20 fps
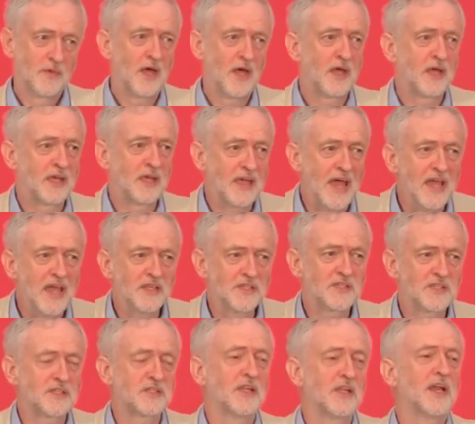
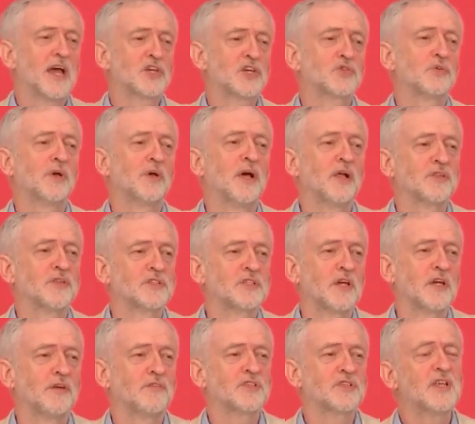against the National Health
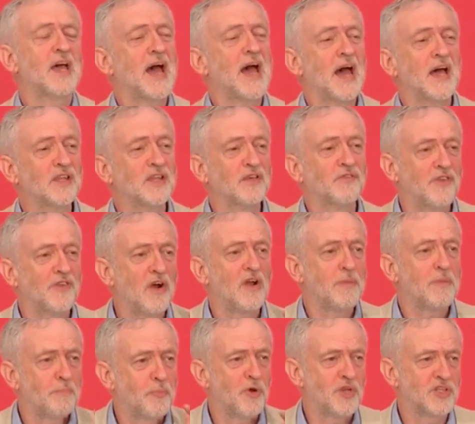Service and the
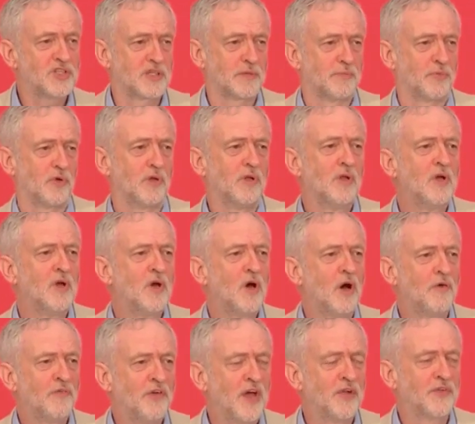very principle
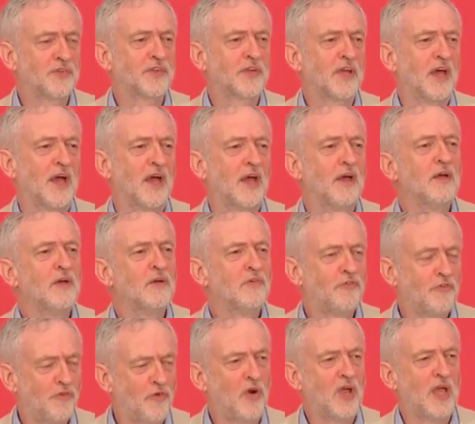of healthcare
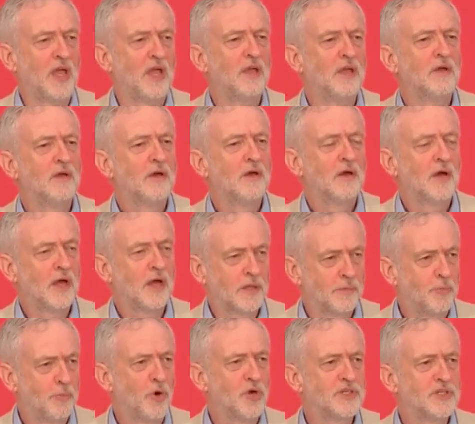free at
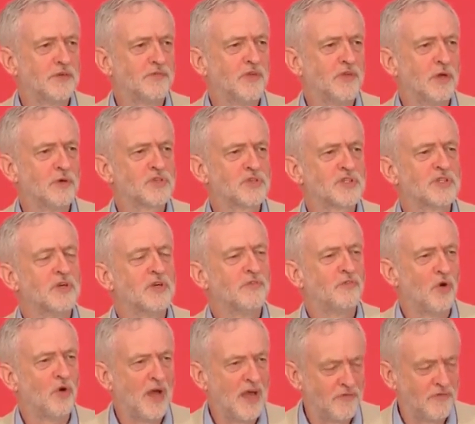the point of use
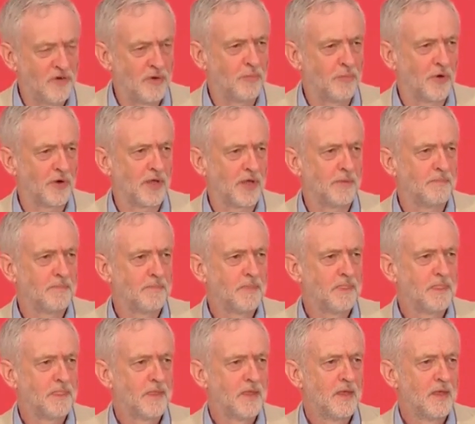for everybody.
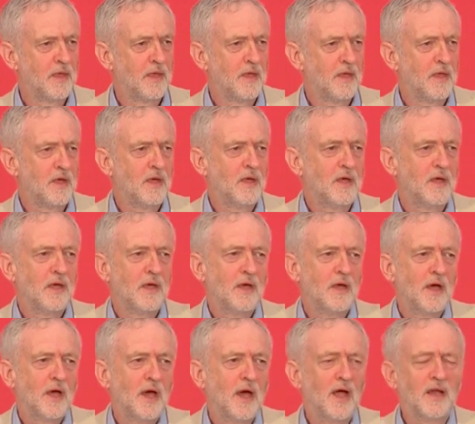
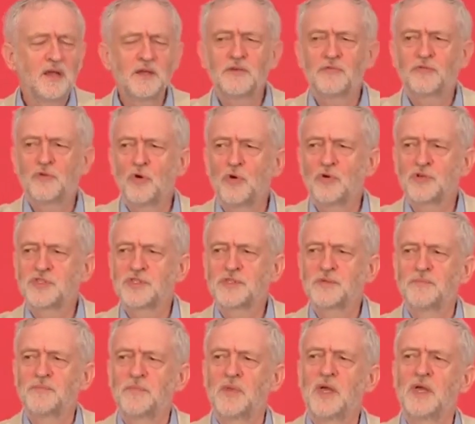And of course,
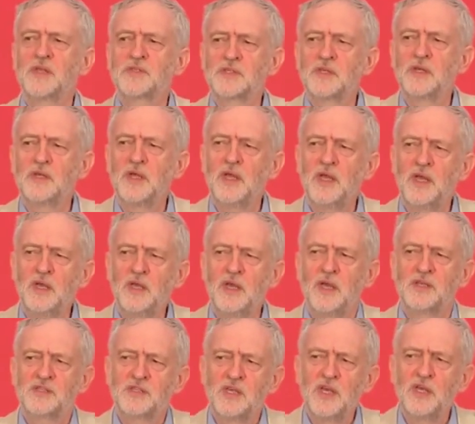it's, e
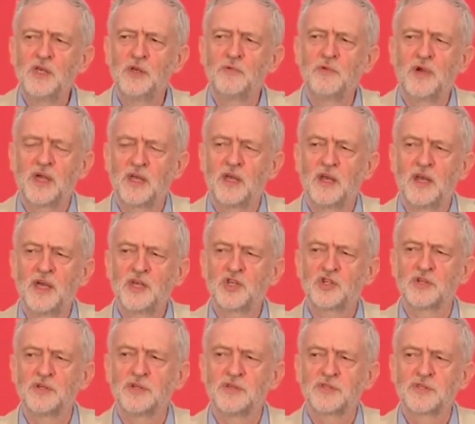it's EU
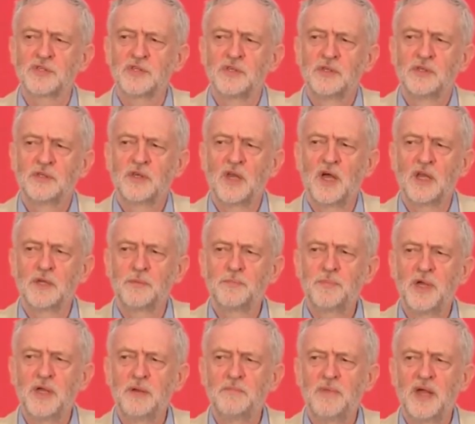regulations that
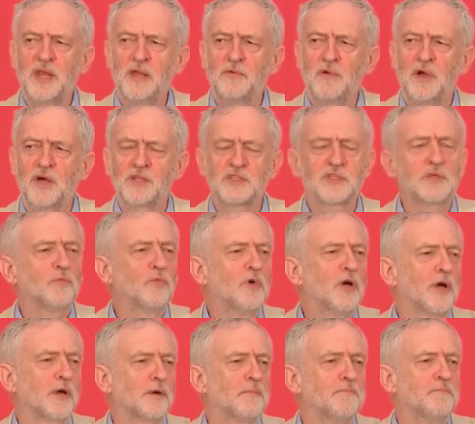underpin many rights at
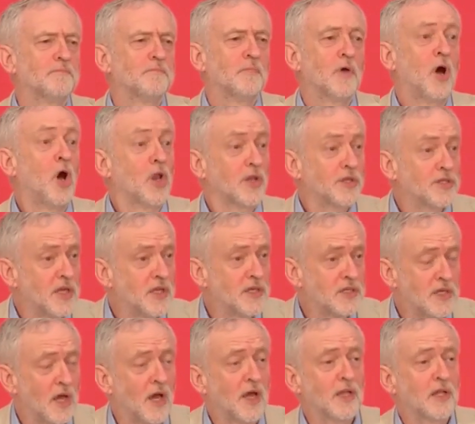work holiday
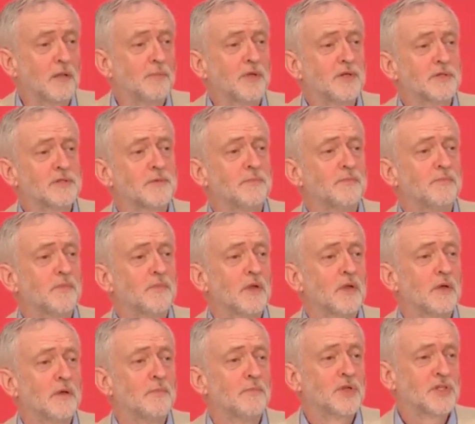entitlement,
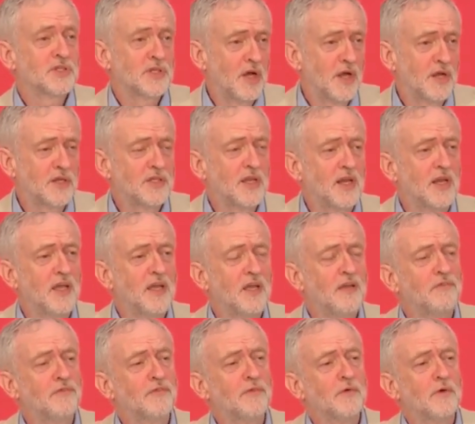maternity
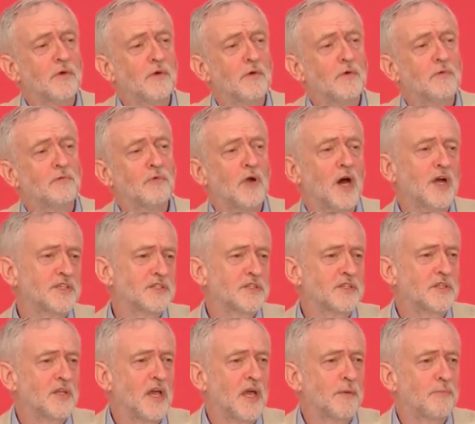leave, rights
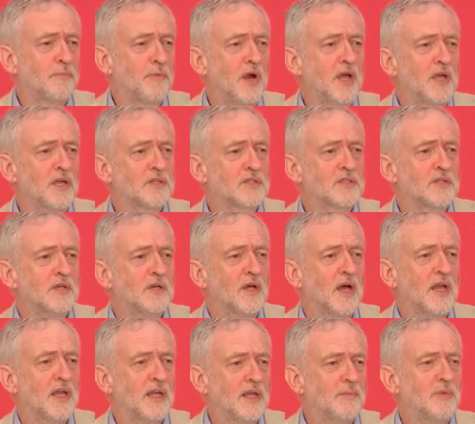to take breaks,
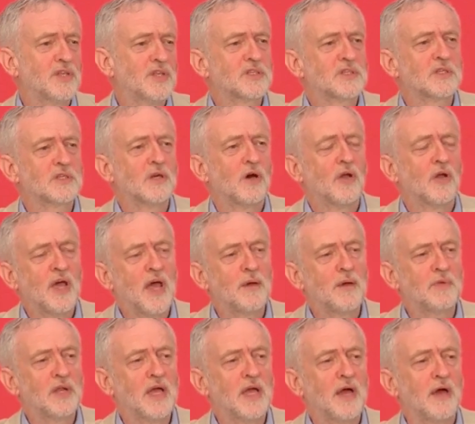and limits on
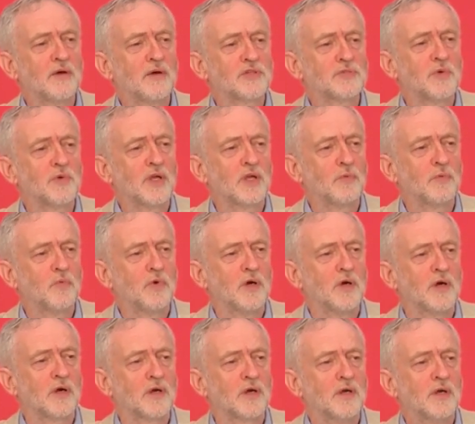how many hours we can
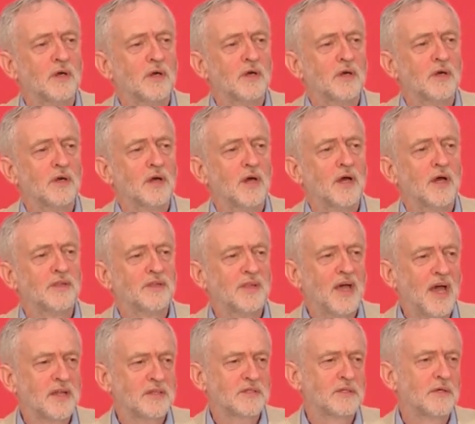work. And
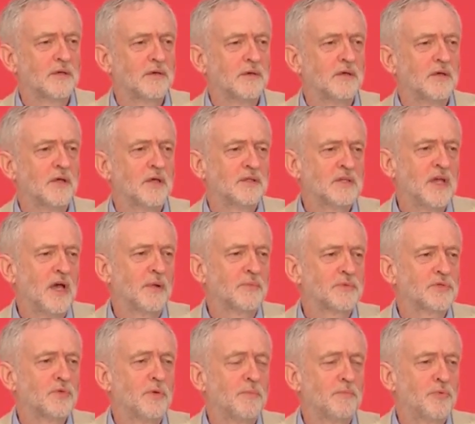that has
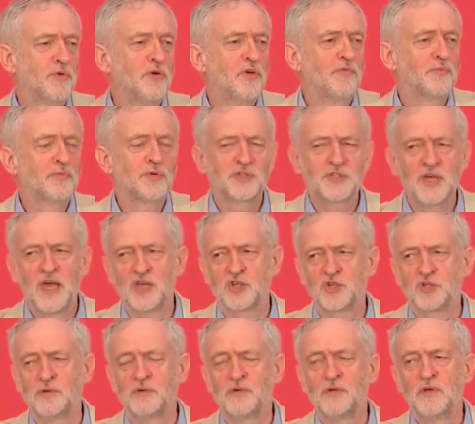helped to improve
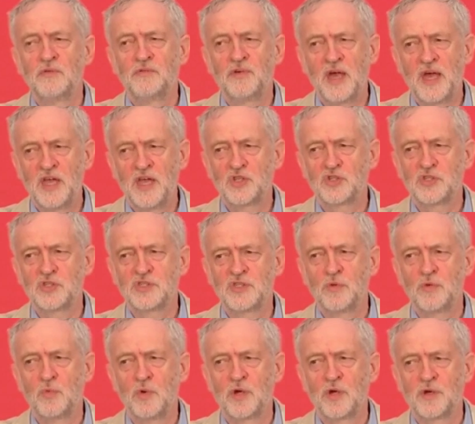protection for
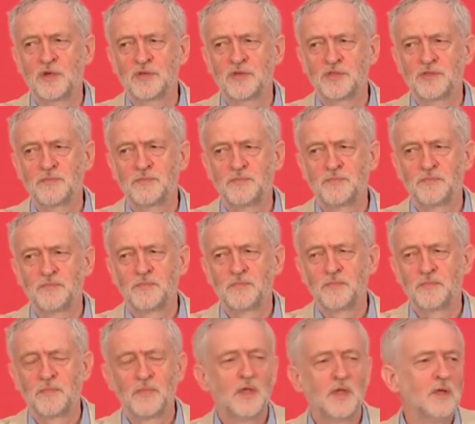agency workers.
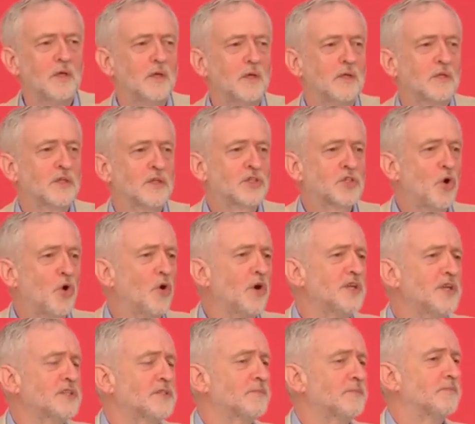The
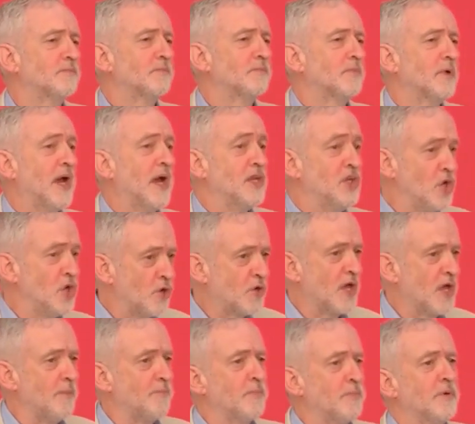Tories and
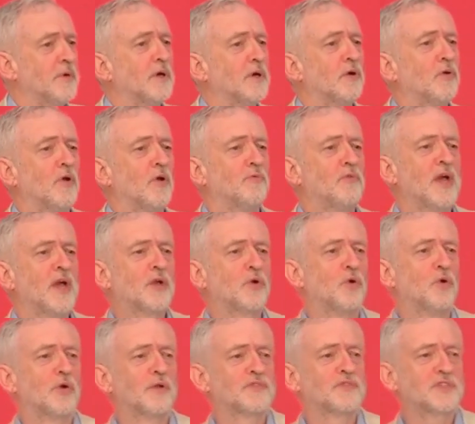UKIP are on
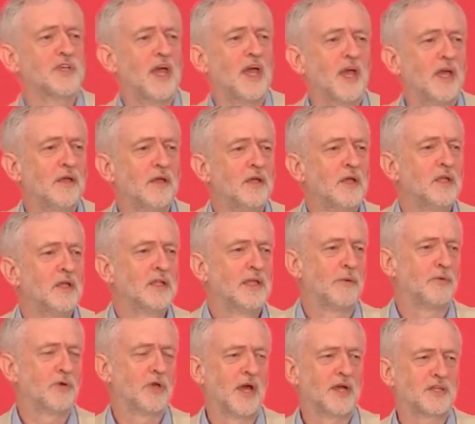record of saying
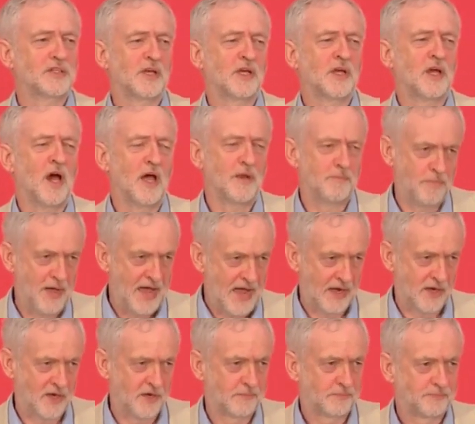they would like to cut back